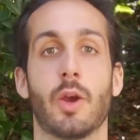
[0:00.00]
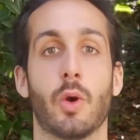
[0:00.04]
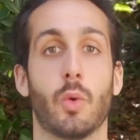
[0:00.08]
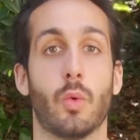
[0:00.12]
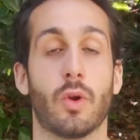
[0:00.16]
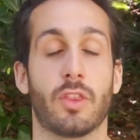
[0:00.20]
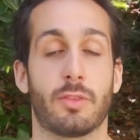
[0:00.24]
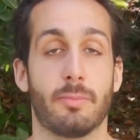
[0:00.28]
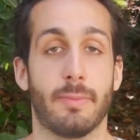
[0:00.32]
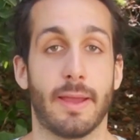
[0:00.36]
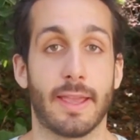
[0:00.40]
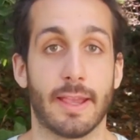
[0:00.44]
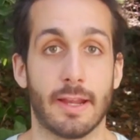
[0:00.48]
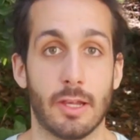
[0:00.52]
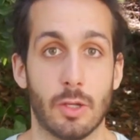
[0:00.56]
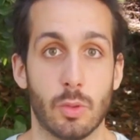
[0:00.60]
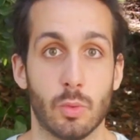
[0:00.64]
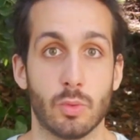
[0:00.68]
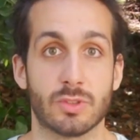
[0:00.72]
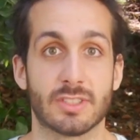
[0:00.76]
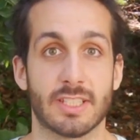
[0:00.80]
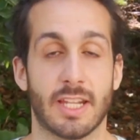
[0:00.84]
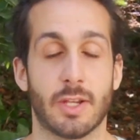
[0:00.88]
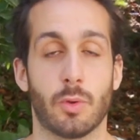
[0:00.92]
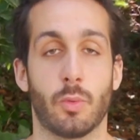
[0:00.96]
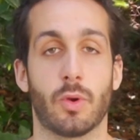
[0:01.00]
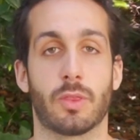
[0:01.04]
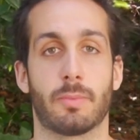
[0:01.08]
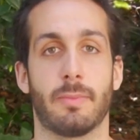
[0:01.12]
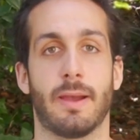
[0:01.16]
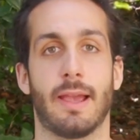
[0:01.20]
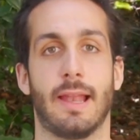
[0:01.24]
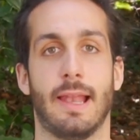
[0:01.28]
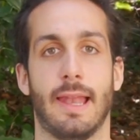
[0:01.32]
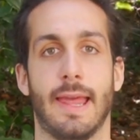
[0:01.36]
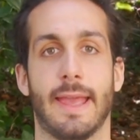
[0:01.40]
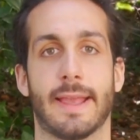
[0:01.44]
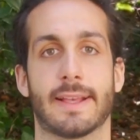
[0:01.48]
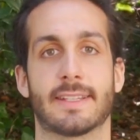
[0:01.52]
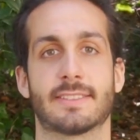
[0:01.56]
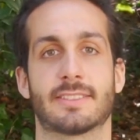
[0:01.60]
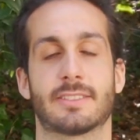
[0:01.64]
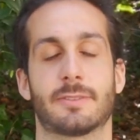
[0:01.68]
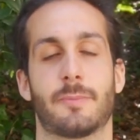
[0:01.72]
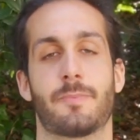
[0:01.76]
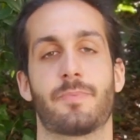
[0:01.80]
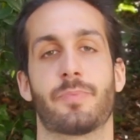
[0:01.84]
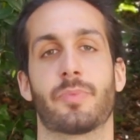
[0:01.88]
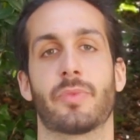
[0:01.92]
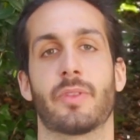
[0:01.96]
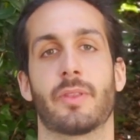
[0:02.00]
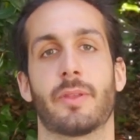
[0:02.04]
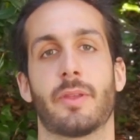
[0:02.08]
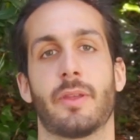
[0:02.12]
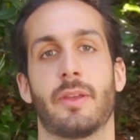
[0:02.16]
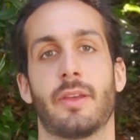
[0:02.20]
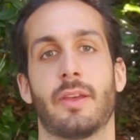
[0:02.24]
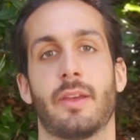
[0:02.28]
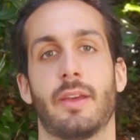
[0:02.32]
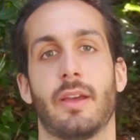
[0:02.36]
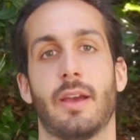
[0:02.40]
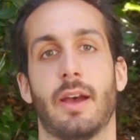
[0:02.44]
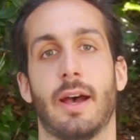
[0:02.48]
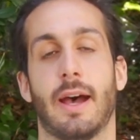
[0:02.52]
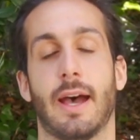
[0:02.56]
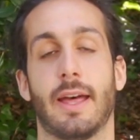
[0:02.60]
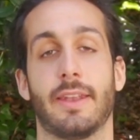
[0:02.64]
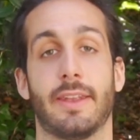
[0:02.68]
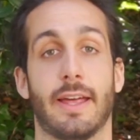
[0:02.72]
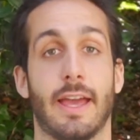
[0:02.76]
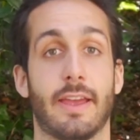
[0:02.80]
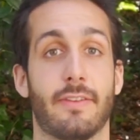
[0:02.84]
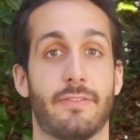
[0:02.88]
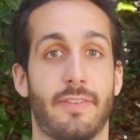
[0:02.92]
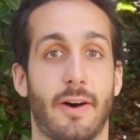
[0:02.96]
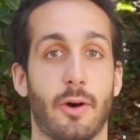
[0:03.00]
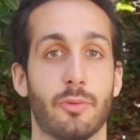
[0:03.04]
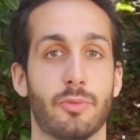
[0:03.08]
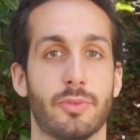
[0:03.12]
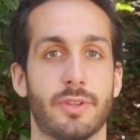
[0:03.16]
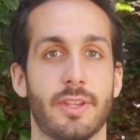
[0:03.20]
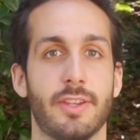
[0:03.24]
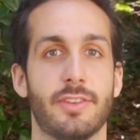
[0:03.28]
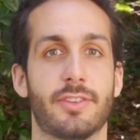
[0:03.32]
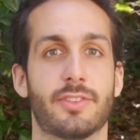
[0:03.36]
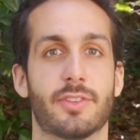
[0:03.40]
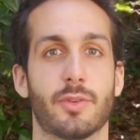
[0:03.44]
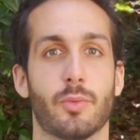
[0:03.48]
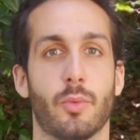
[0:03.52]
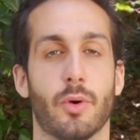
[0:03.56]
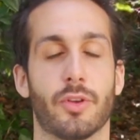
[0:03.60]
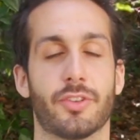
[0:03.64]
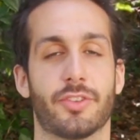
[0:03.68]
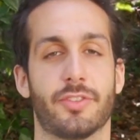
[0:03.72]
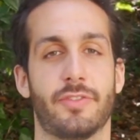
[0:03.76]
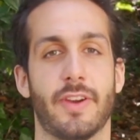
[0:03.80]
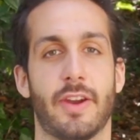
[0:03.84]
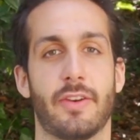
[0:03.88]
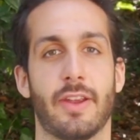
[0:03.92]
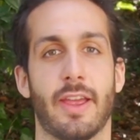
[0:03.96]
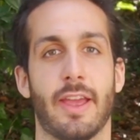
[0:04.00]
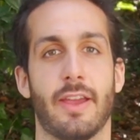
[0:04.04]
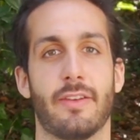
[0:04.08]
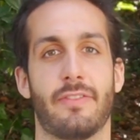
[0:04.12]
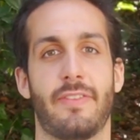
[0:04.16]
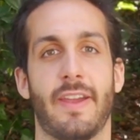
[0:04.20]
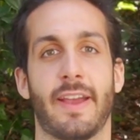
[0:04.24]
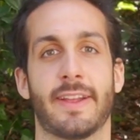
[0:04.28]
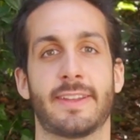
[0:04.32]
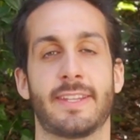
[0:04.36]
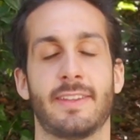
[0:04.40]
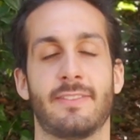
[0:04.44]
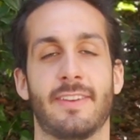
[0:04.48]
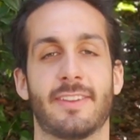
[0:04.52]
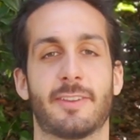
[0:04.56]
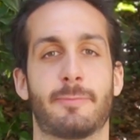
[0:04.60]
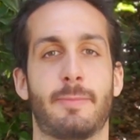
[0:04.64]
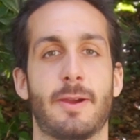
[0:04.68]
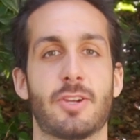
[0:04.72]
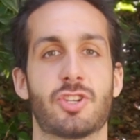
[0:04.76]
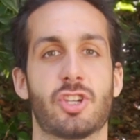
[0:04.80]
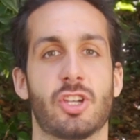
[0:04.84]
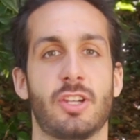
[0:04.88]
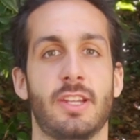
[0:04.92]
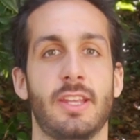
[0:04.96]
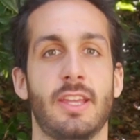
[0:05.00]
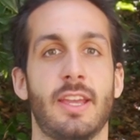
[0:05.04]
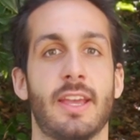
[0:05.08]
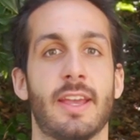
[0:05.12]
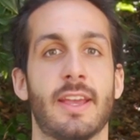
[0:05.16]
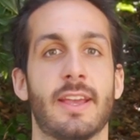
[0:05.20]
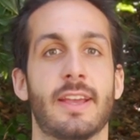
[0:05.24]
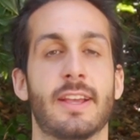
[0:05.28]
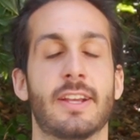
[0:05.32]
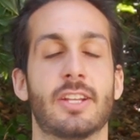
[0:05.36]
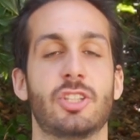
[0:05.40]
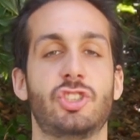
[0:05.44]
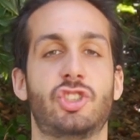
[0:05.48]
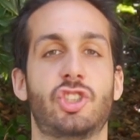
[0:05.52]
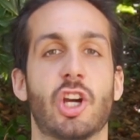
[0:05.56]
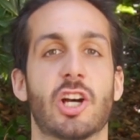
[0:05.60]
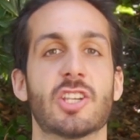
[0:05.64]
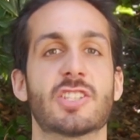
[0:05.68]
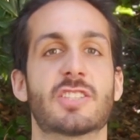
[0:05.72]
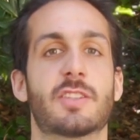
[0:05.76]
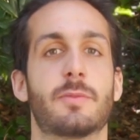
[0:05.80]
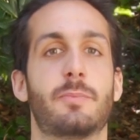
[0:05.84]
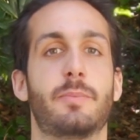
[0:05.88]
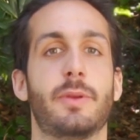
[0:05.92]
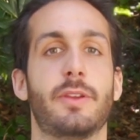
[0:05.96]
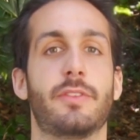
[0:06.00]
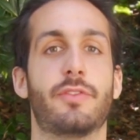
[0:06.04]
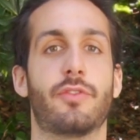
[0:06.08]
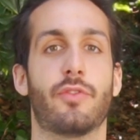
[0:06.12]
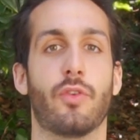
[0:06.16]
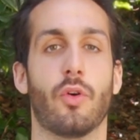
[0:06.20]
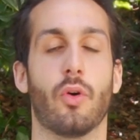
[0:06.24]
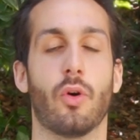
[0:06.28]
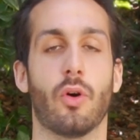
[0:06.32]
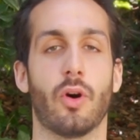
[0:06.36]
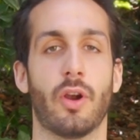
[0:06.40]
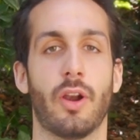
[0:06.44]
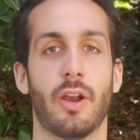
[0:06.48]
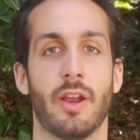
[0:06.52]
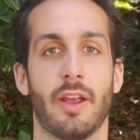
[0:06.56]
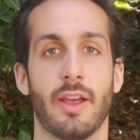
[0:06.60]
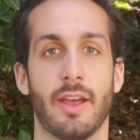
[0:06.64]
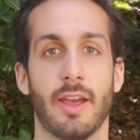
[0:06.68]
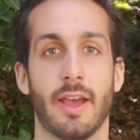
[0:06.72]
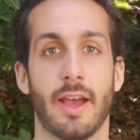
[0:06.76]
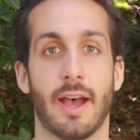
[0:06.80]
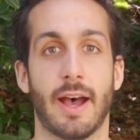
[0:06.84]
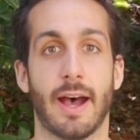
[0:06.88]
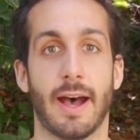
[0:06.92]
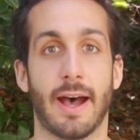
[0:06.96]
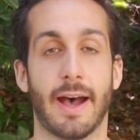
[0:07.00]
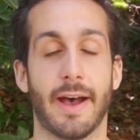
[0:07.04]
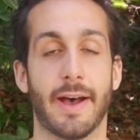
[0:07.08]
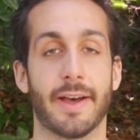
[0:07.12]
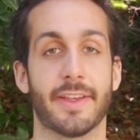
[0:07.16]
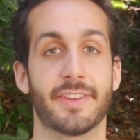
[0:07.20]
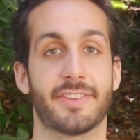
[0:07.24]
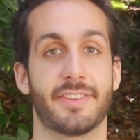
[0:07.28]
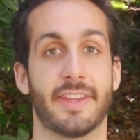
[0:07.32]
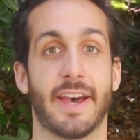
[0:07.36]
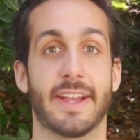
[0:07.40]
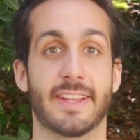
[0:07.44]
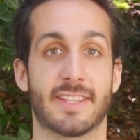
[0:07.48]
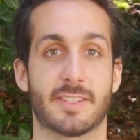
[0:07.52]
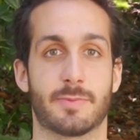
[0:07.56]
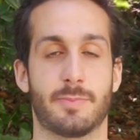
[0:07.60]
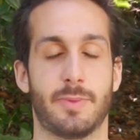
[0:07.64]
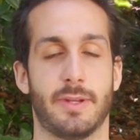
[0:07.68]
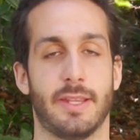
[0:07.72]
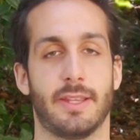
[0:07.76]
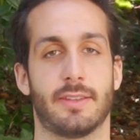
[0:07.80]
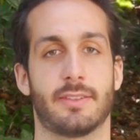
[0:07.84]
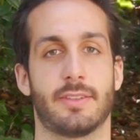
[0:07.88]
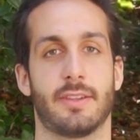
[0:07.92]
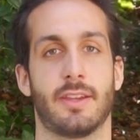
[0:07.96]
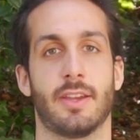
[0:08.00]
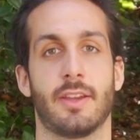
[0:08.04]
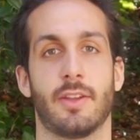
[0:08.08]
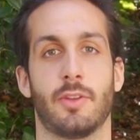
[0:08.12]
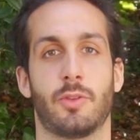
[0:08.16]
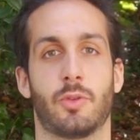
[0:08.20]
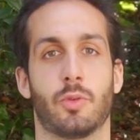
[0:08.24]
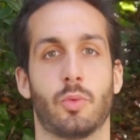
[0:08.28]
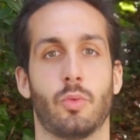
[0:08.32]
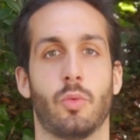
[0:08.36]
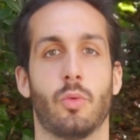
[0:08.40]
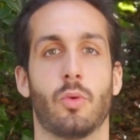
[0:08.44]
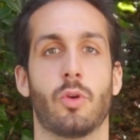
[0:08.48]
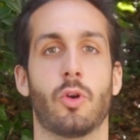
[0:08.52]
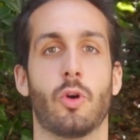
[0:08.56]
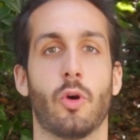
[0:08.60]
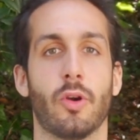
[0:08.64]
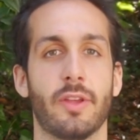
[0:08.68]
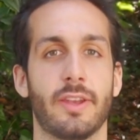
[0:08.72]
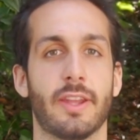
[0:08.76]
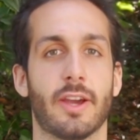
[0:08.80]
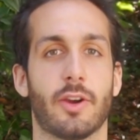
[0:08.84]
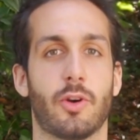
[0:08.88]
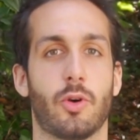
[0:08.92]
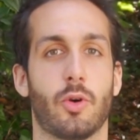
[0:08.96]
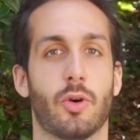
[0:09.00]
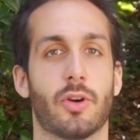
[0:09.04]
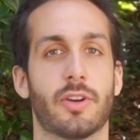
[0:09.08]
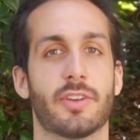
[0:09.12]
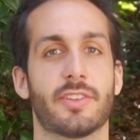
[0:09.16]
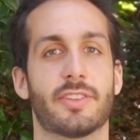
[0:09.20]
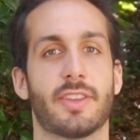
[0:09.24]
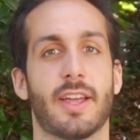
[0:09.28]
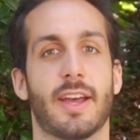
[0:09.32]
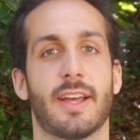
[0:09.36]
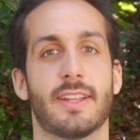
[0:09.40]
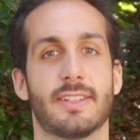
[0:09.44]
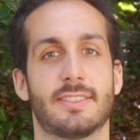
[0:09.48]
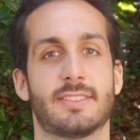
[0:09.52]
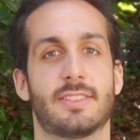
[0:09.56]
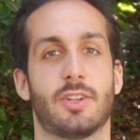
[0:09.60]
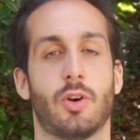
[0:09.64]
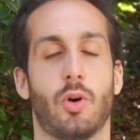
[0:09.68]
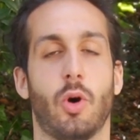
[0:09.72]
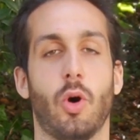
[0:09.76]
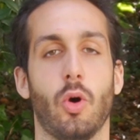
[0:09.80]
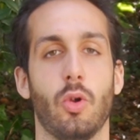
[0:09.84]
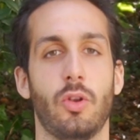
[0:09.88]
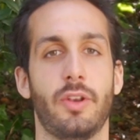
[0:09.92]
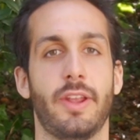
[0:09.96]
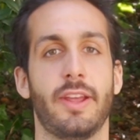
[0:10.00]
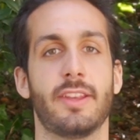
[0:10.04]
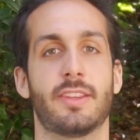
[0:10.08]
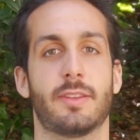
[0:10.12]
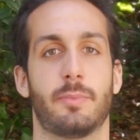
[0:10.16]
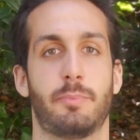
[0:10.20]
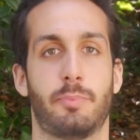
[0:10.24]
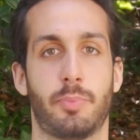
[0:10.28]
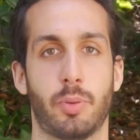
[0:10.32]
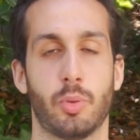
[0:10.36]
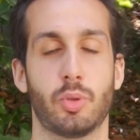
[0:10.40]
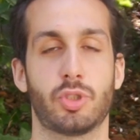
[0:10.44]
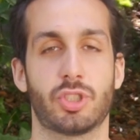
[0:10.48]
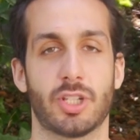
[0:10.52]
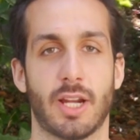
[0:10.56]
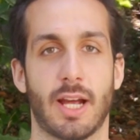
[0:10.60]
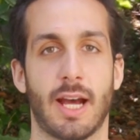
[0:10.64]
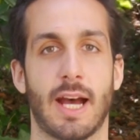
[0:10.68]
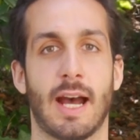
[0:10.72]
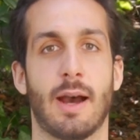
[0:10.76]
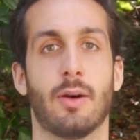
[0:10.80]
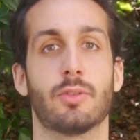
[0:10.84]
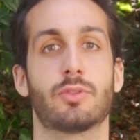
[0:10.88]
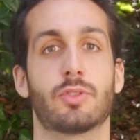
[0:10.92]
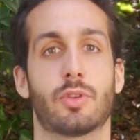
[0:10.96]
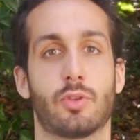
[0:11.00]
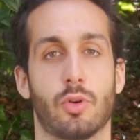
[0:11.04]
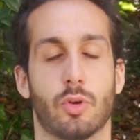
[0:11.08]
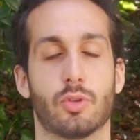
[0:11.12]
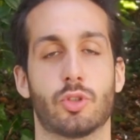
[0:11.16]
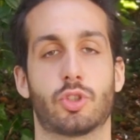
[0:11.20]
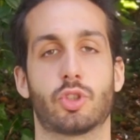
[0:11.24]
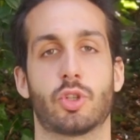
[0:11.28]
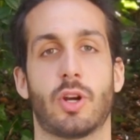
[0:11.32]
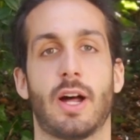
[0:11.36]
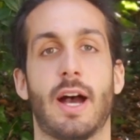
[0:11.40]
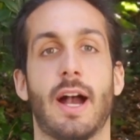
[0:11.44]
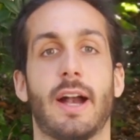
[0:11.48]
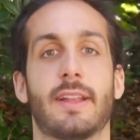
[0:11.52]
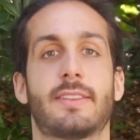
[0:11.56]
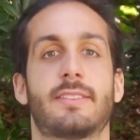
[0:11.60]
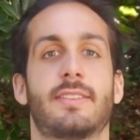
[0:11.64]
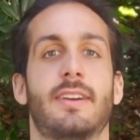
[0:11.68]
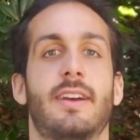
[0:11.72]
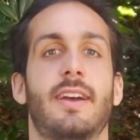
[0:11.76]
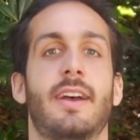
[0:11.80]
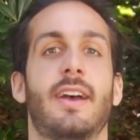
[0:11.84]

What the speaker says: with my glutes and with my legs. And I found this was very effective, especially just before a side split. To go in a horse stance, hold it, push out, contract,